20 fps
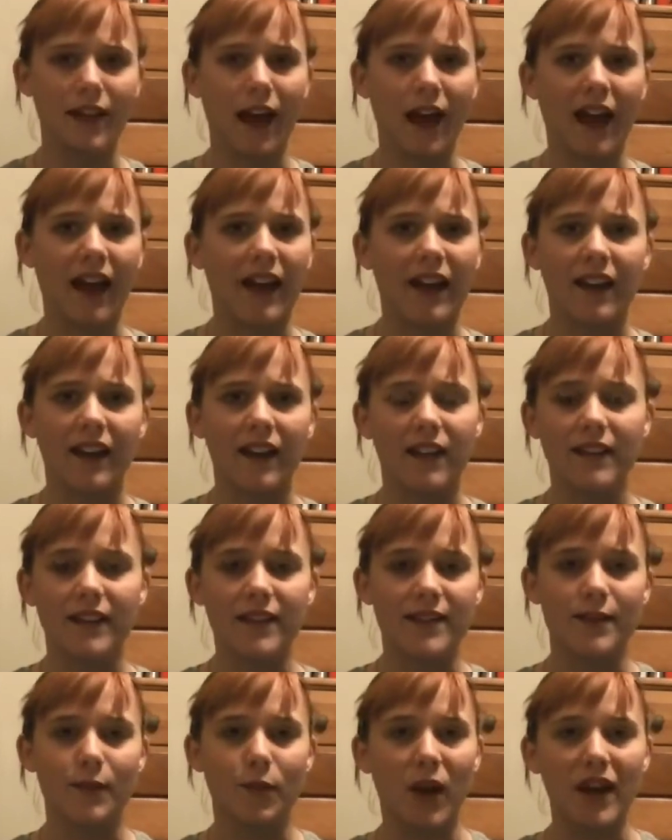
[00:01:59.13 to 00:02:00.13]
guy,
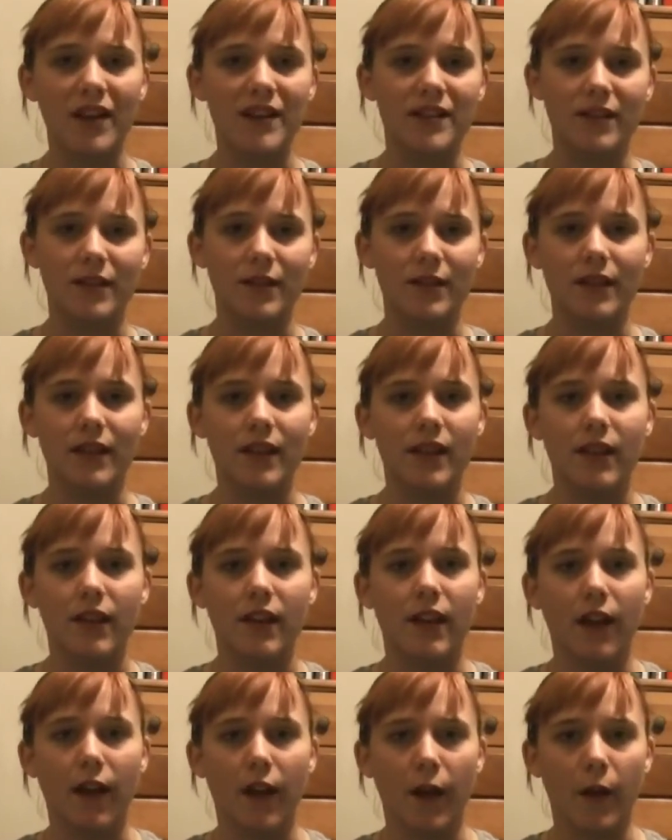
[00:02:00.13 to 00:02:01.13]
this white dude,
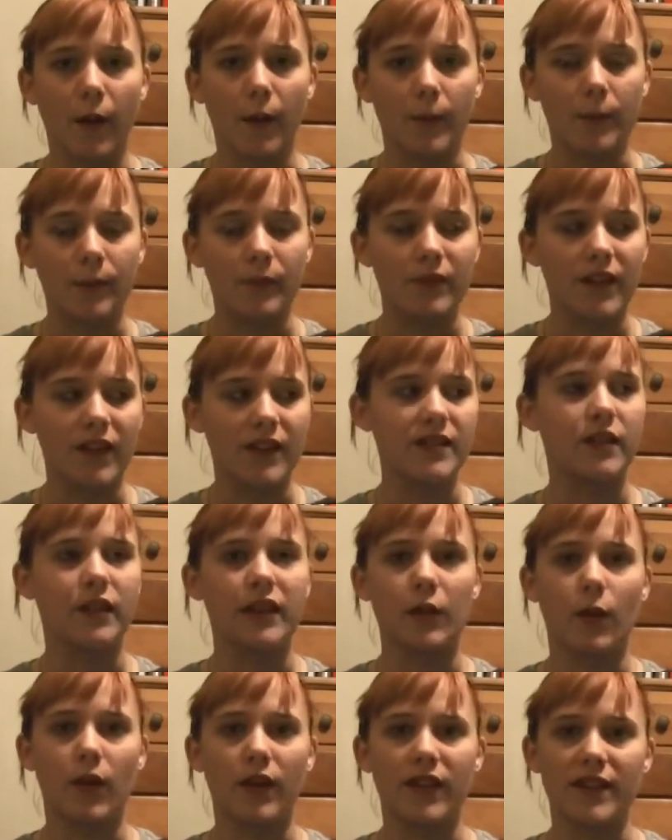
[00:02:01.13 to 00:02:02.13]
um, is the
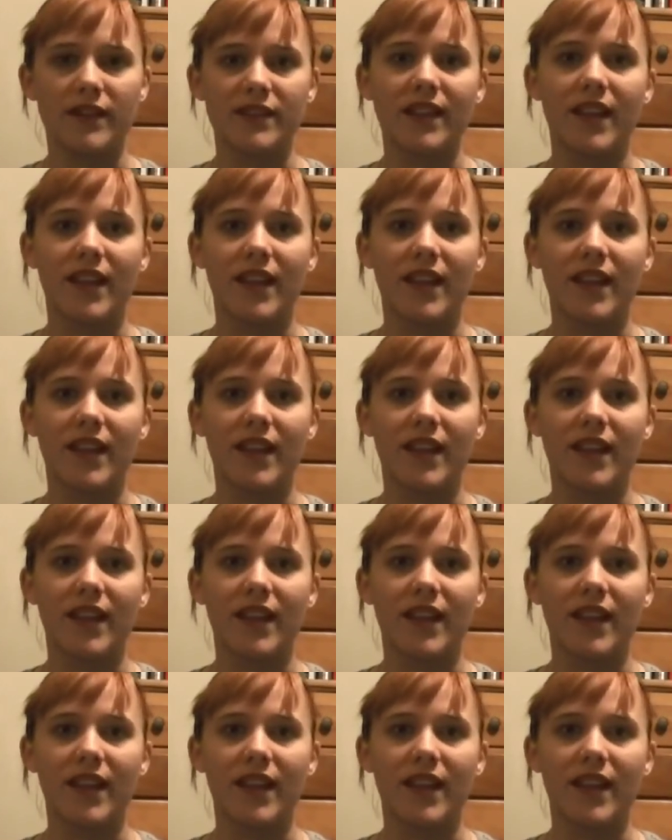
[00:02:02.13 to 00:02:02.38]
only one that's